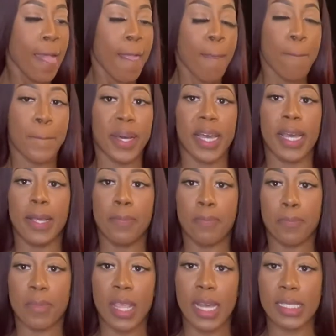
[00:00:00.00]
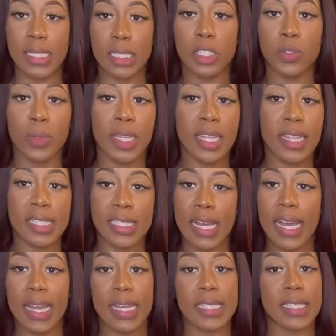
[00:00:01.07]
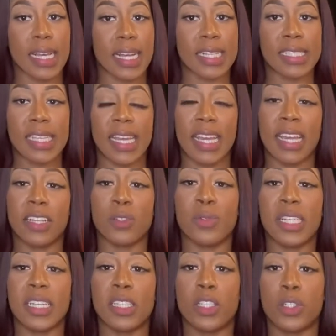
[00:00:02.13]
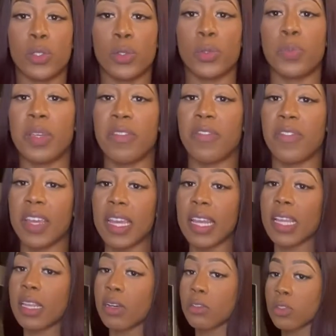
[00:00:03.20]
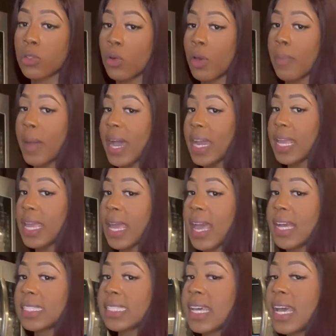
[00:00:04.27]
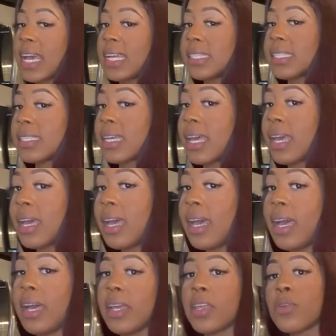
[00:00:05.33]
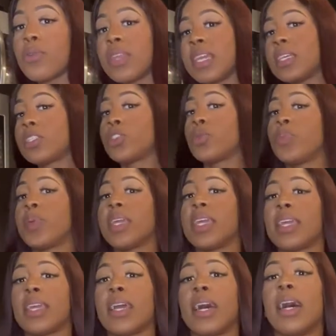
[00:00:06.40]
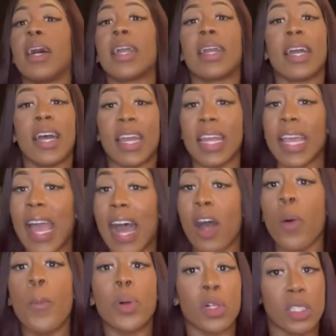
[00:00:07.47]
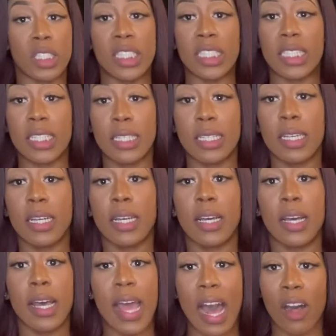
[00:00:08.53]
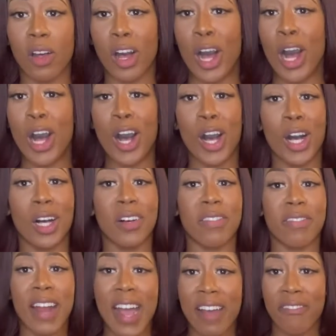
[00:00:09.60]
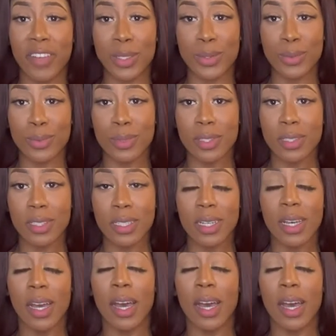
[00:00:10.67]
But essentially the science, like I said, you need to be feeding those lower body assets. You need to be cutting out bullshit, alcohol, fried foods.